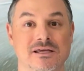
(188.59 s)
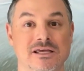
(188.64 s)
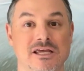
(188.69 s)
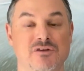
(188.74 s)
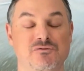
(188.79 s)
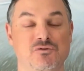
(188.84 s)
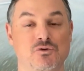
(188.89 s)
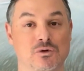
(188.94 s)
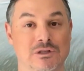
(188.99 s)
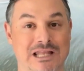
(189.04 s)

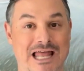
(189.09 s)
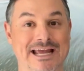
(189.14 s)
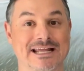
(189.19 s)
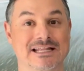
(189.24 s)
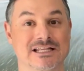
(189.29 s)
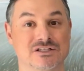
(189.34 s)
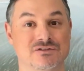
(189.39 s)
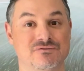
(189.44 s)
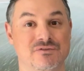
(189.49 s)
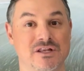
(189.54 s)
If you liked
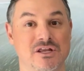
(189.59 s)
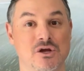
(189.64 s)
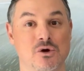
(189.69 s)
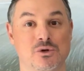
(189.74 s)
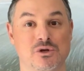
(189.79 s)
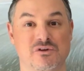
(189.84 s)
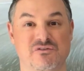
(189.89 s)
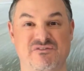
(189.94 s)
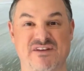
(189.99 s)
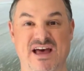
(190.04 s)
this video
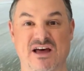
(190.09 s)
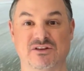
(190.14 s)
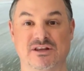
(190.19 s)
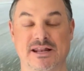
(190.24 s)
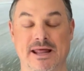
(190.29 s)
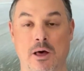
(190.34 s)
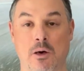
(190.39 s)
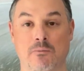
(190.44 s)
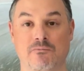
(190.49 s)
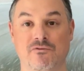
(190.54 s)
and you found it
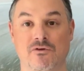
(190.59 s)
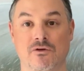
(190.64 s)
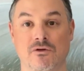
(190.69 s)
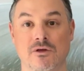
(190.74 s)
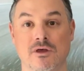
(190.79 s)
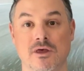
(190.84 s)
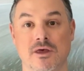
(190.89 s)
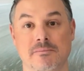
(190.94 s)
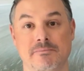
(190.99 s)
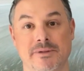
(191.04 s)

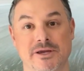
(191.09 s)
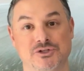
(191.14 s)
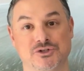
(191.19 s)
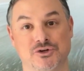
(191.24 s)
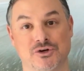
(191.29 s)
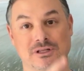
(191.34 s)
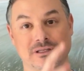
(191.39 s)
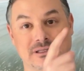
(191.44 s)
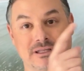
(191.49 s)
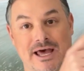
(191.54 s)
helpful, make
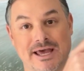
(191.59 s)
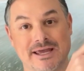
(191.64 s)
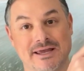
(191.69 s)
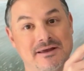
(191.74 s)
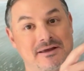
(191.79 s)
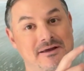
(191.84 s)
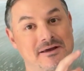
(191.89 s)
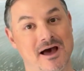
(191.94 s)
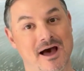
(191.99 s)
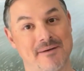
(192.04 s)
sure to
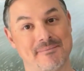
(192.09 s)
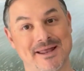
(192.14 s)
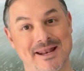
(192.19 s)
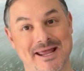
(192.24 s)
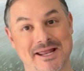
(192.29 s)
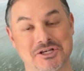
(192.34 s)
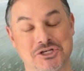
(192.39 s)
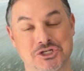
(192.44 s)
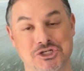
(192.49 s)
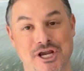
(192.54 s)
like, comment,
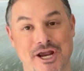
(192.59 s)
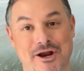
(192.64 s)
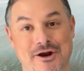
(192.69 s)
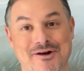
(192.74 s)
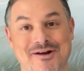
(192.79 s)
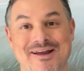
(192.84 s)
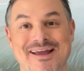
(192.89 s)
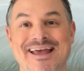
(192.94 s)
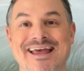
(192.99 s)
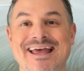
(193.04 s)
and
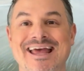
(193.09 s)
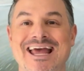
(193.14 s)
share,